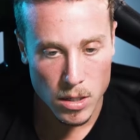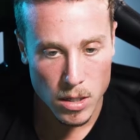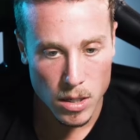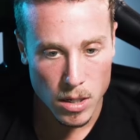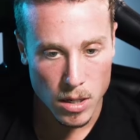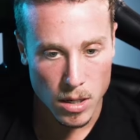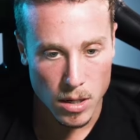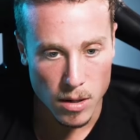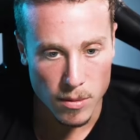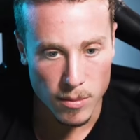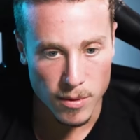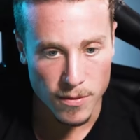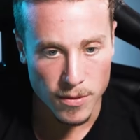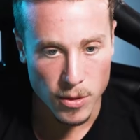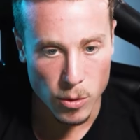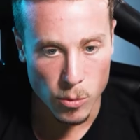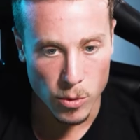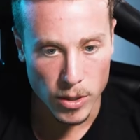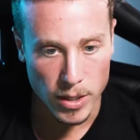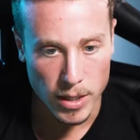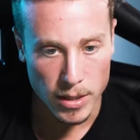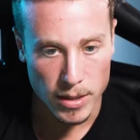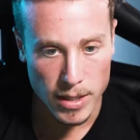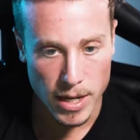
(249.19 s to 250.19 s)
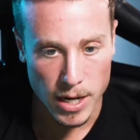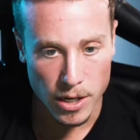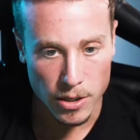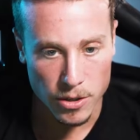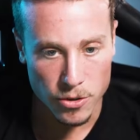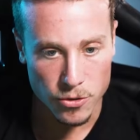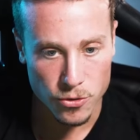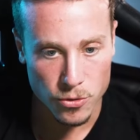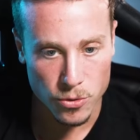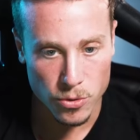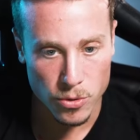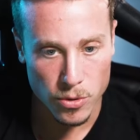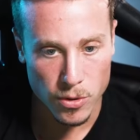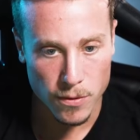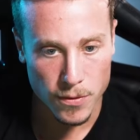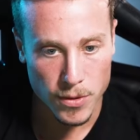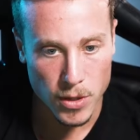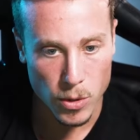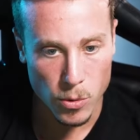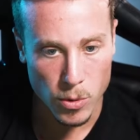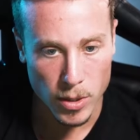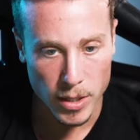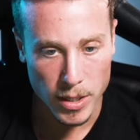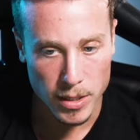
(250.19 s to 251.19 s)
if they want to get ladder control, if
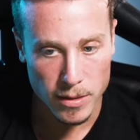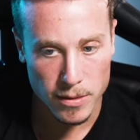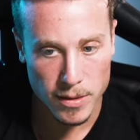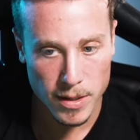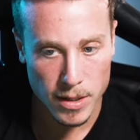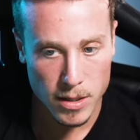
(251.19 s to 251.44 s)
they want to get